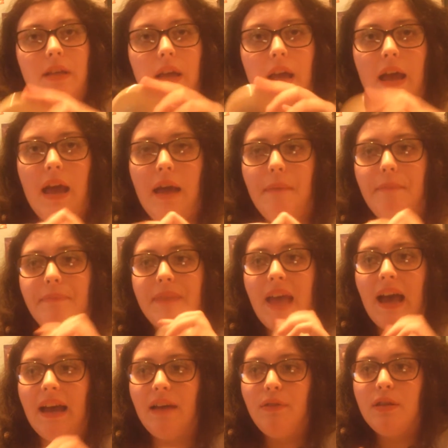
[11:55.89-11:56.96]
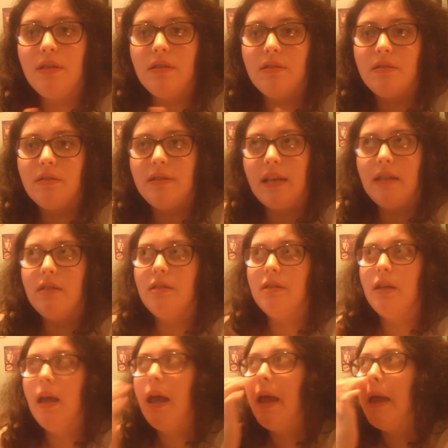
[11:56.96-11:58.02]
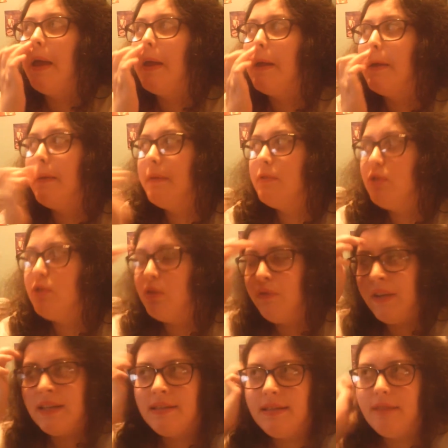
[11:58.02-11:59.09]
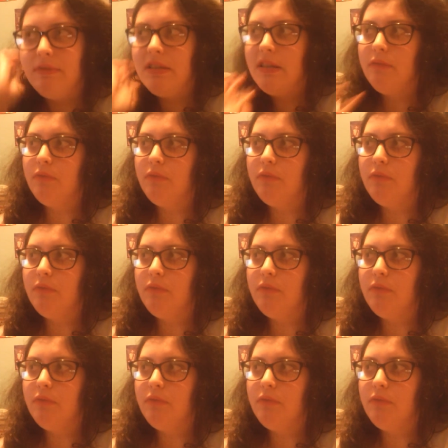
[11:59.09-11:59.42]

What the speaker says: I haven't 2017